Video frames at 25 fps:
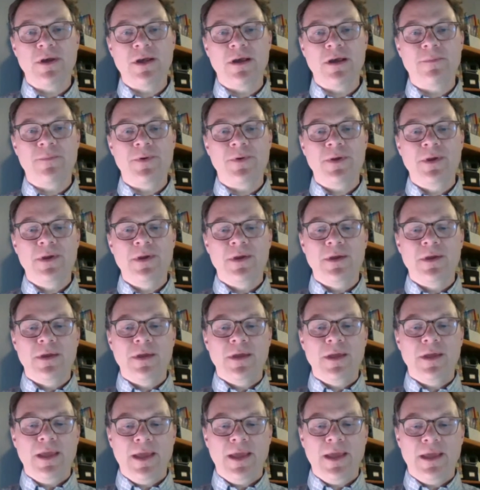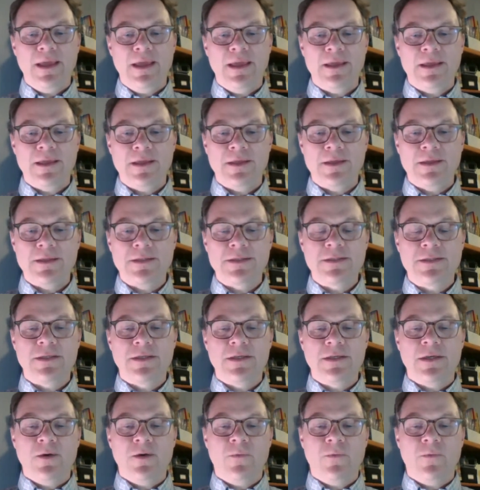up is